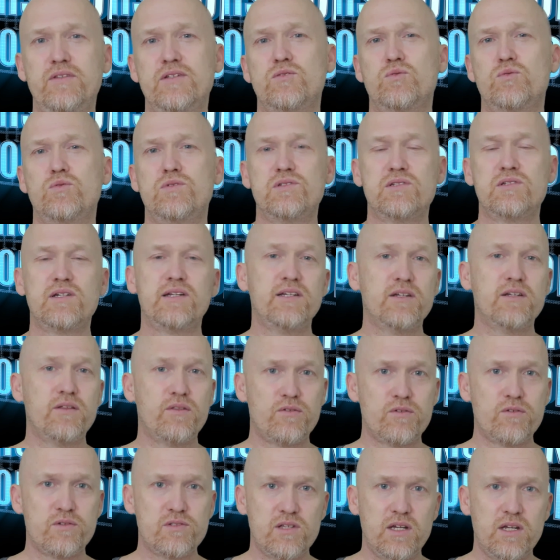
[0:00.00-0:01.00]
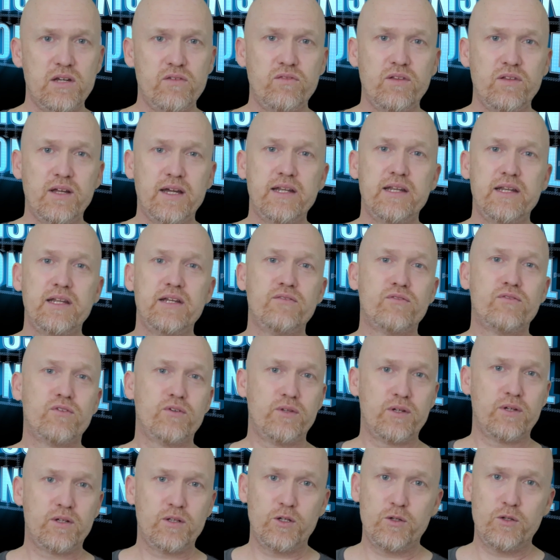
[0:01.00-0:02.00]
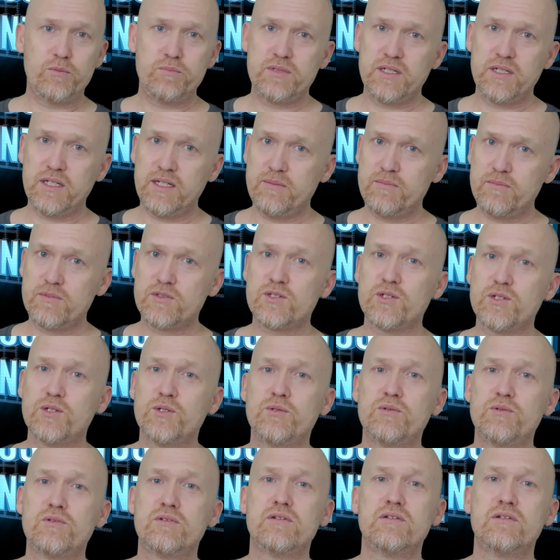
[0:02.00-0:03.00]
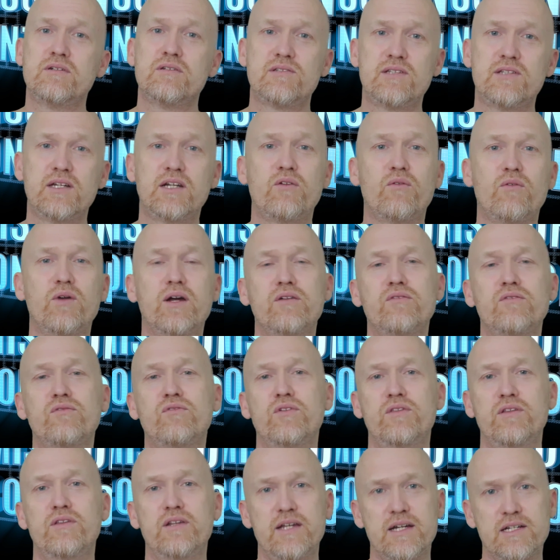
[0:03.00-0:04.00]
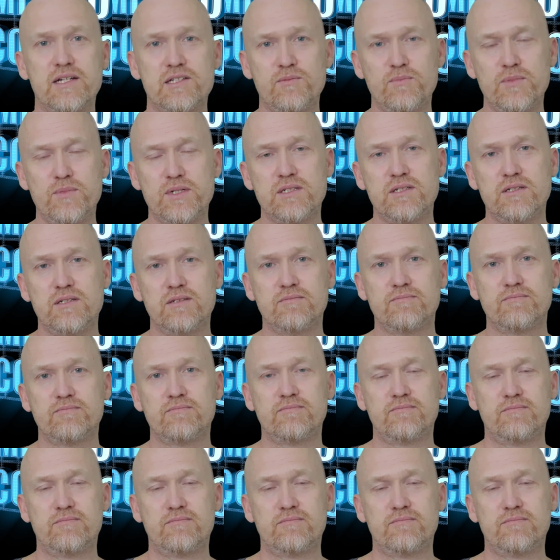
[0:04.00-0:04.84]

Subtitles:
this was another safe landing for the Globe team, so stick around for the next mission.